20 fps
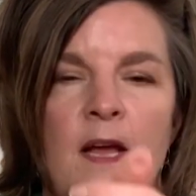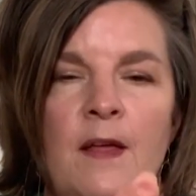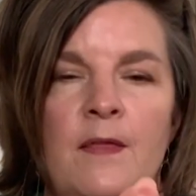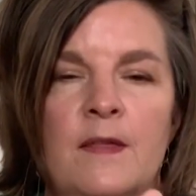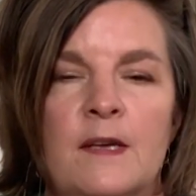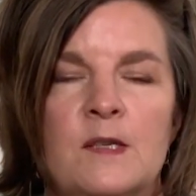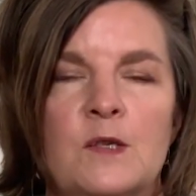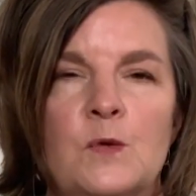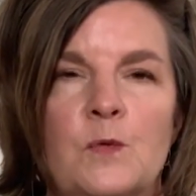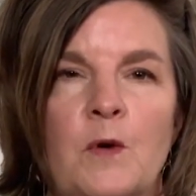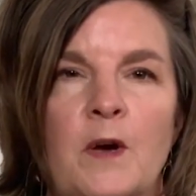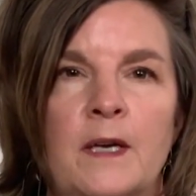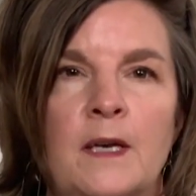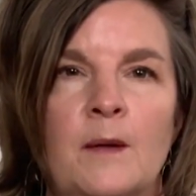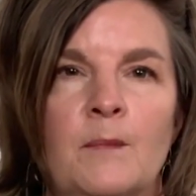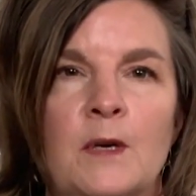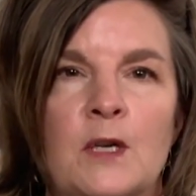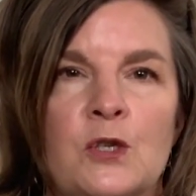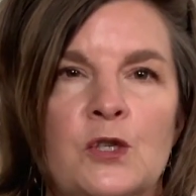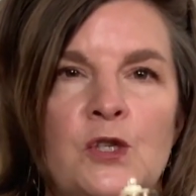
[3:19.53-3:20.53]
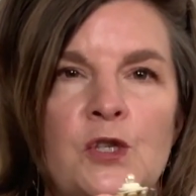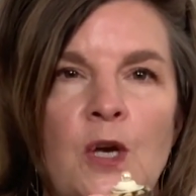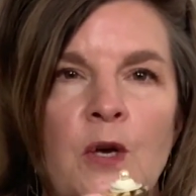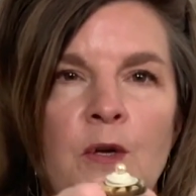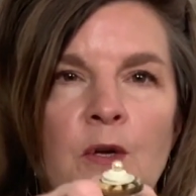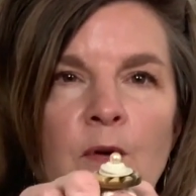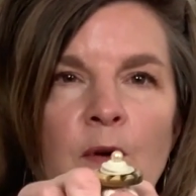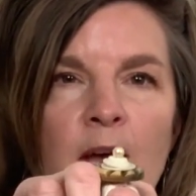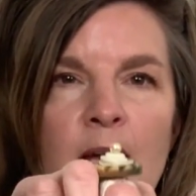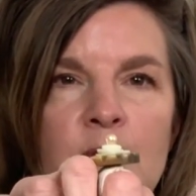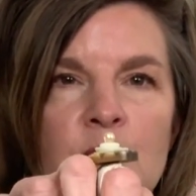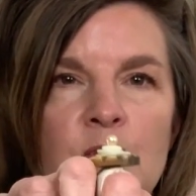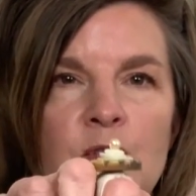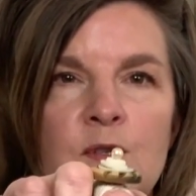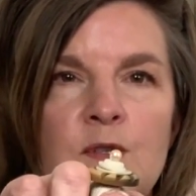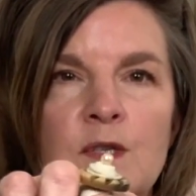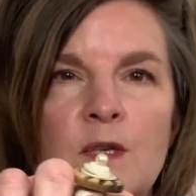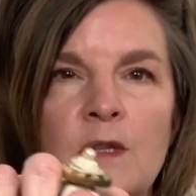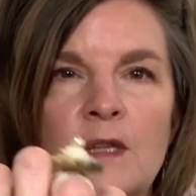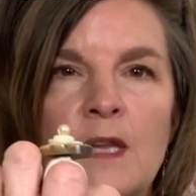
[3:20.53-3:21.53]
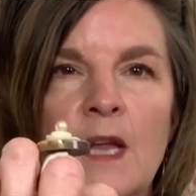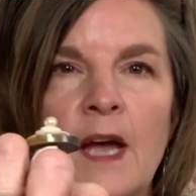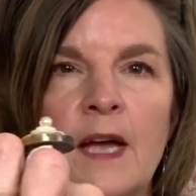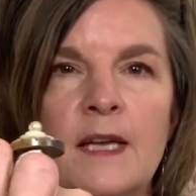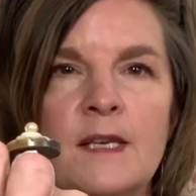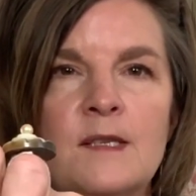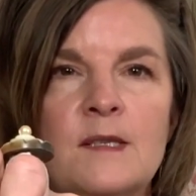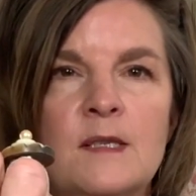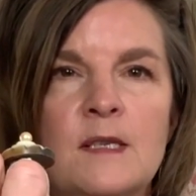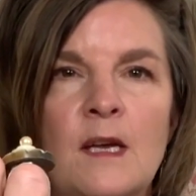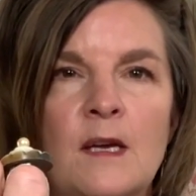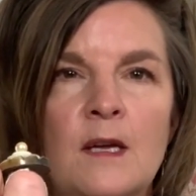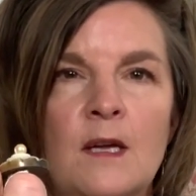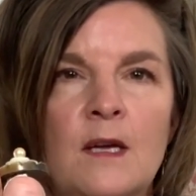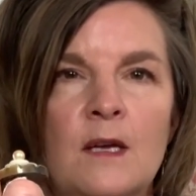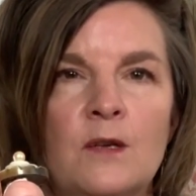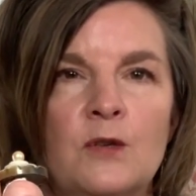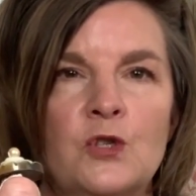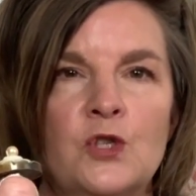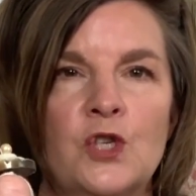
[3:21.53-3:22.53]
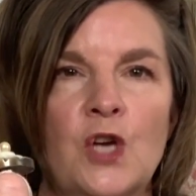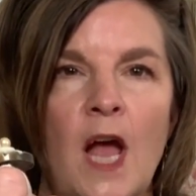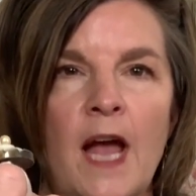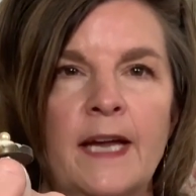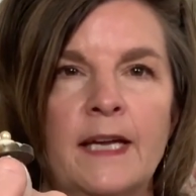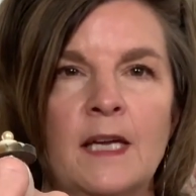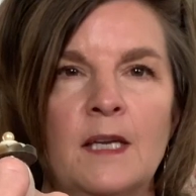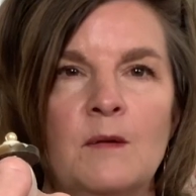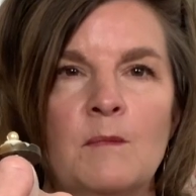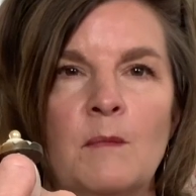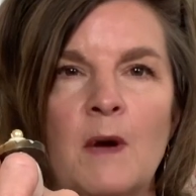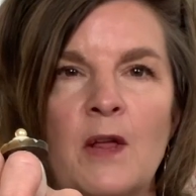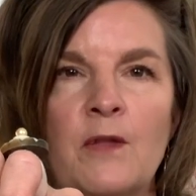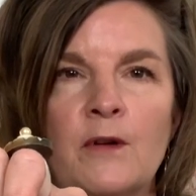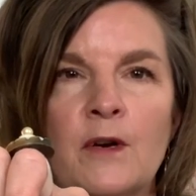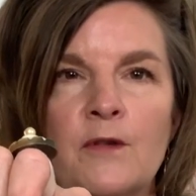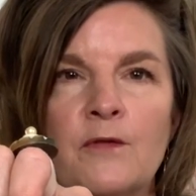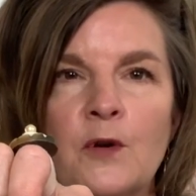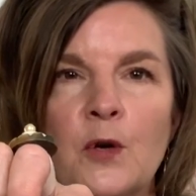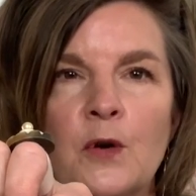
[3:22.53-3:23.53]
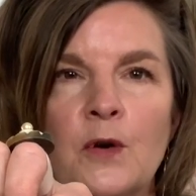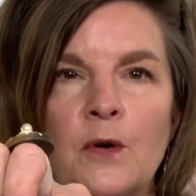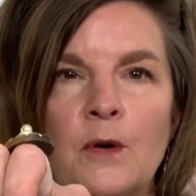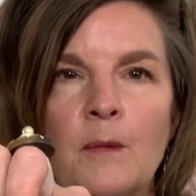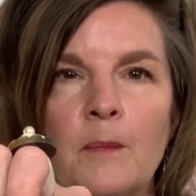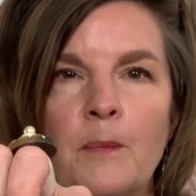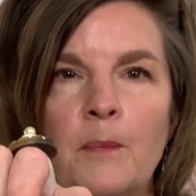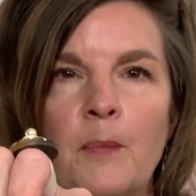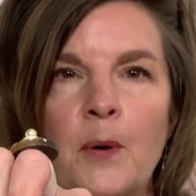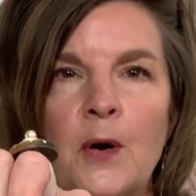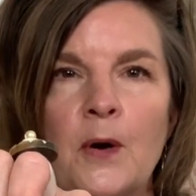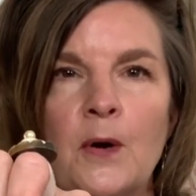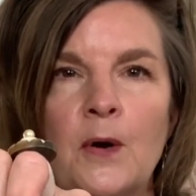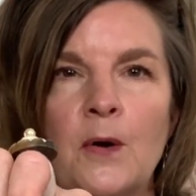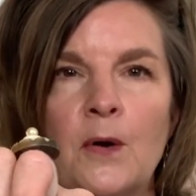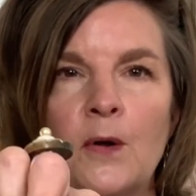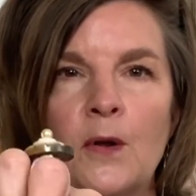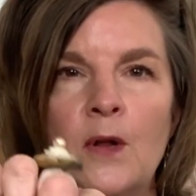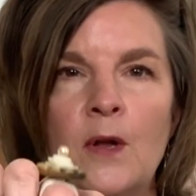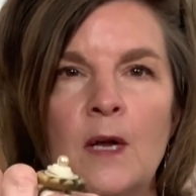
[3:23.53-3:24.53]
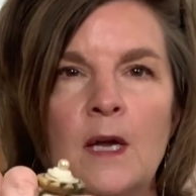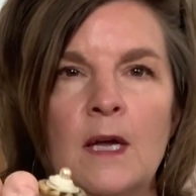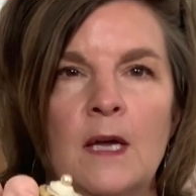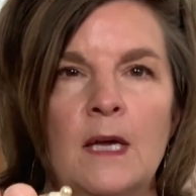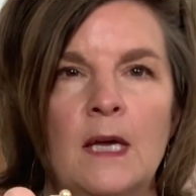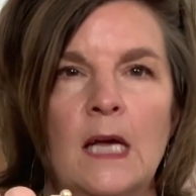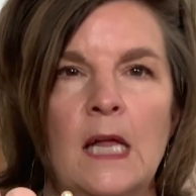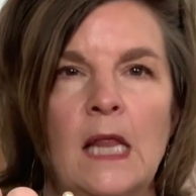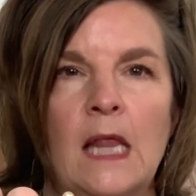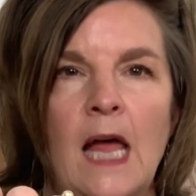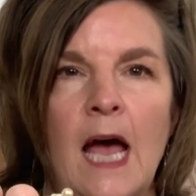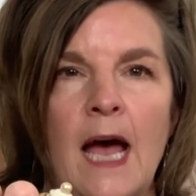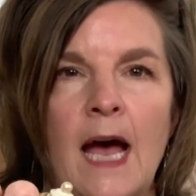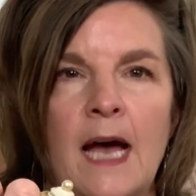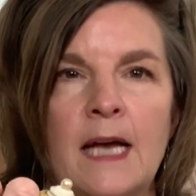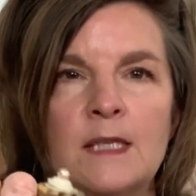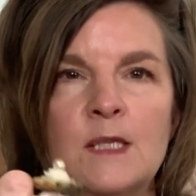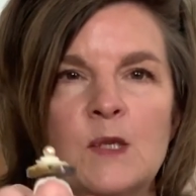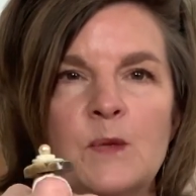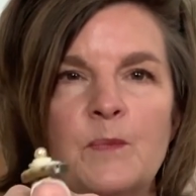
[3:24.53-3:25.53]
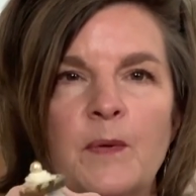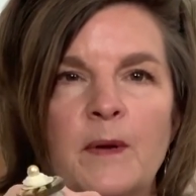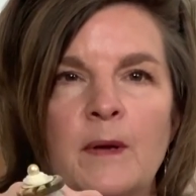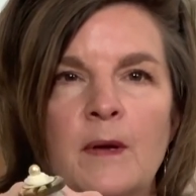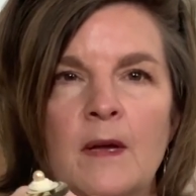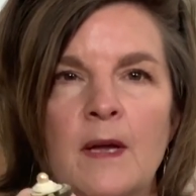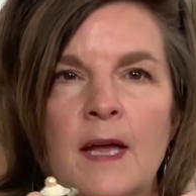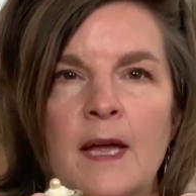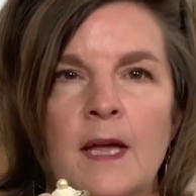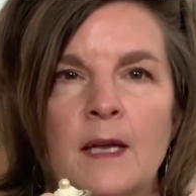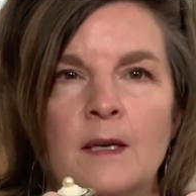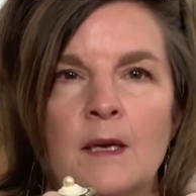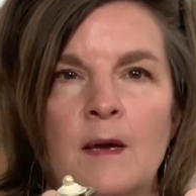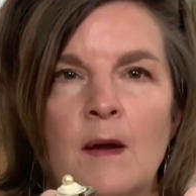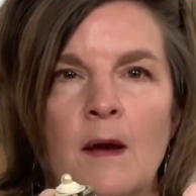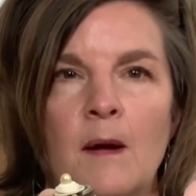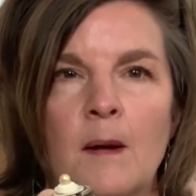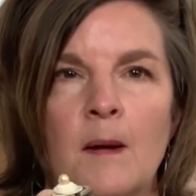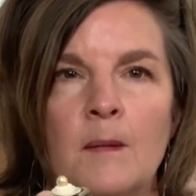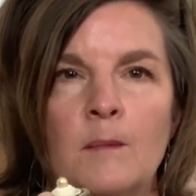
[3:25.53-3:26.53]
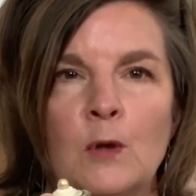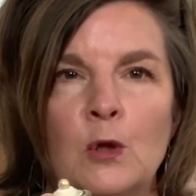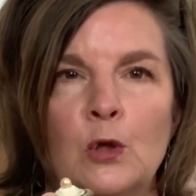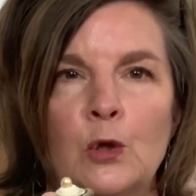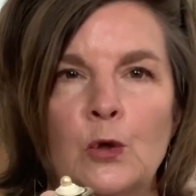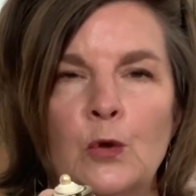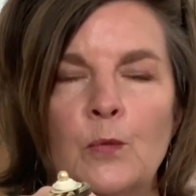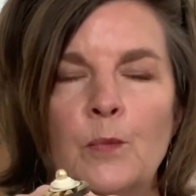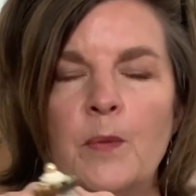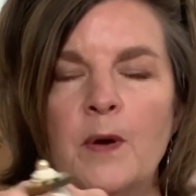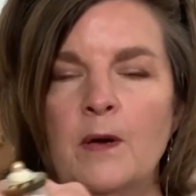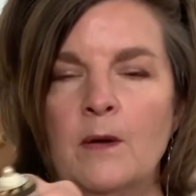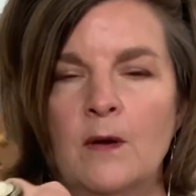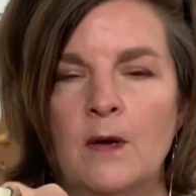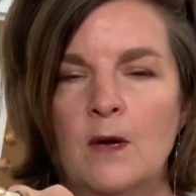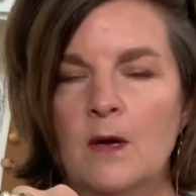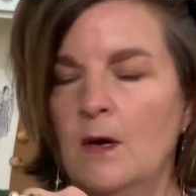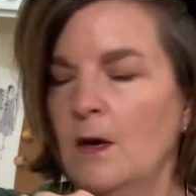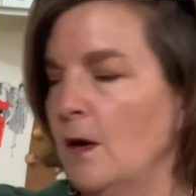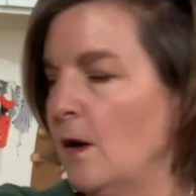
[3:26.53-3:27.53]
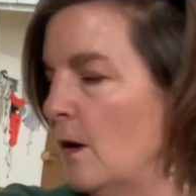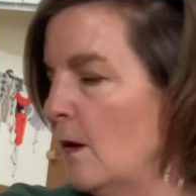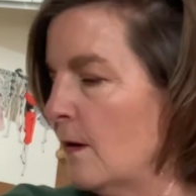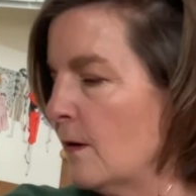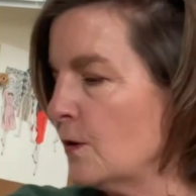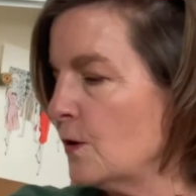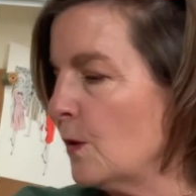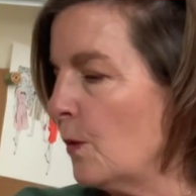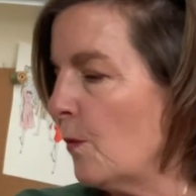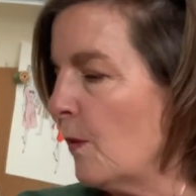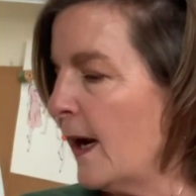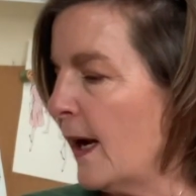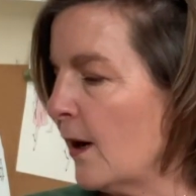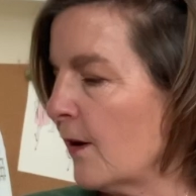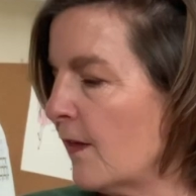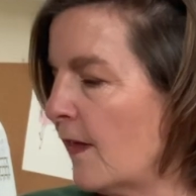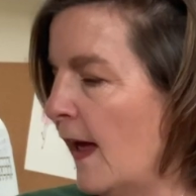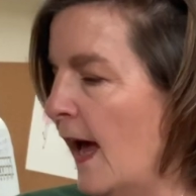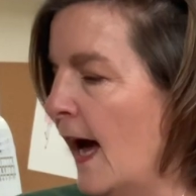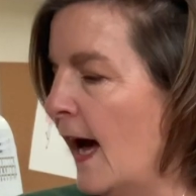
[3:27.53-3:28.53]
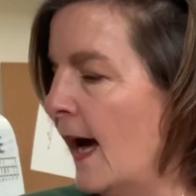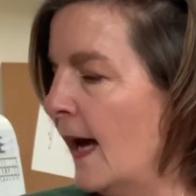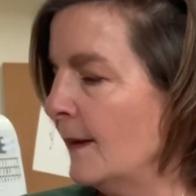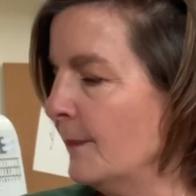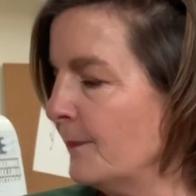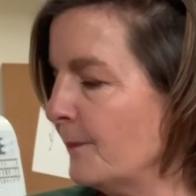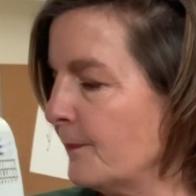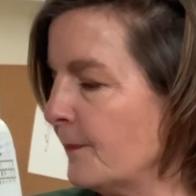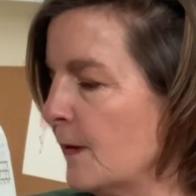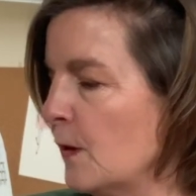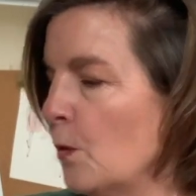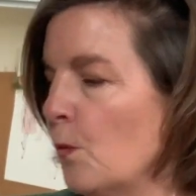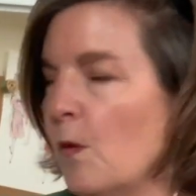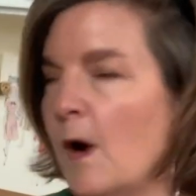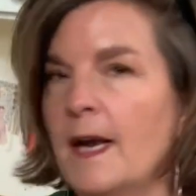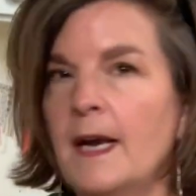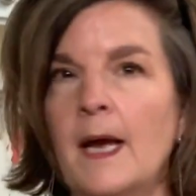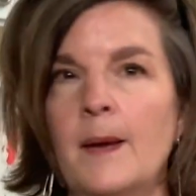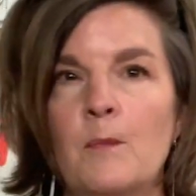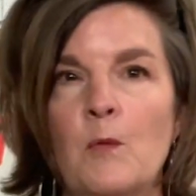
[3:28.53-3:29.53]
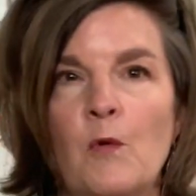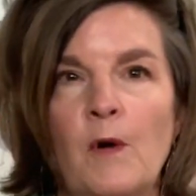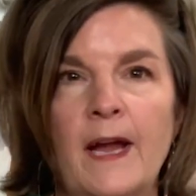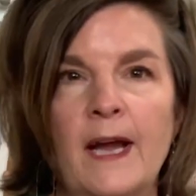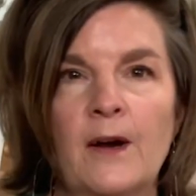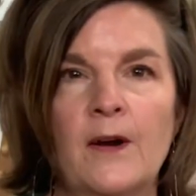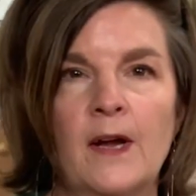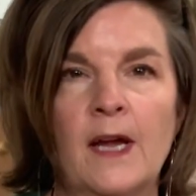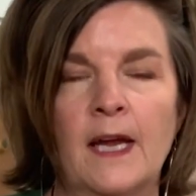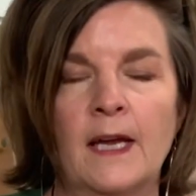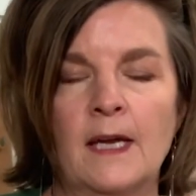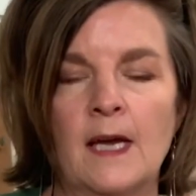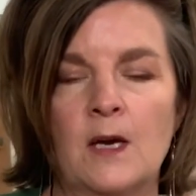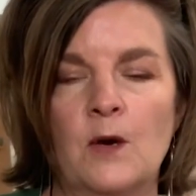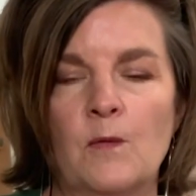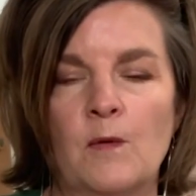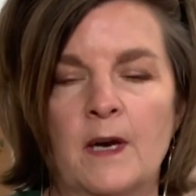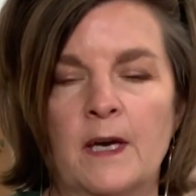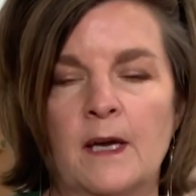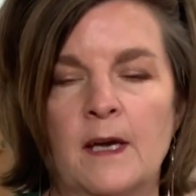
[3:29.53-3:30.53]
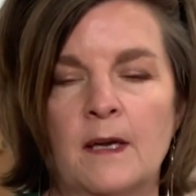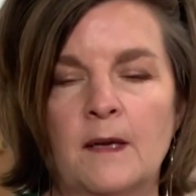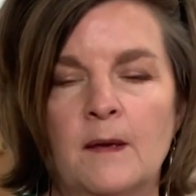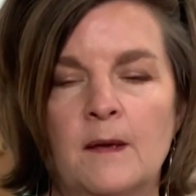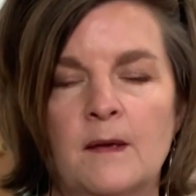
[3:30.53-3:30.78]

And this one I'm going to show you has just a nice giant mother of pearl clasp and loop to wear that. The one I'm wearing, I don't want to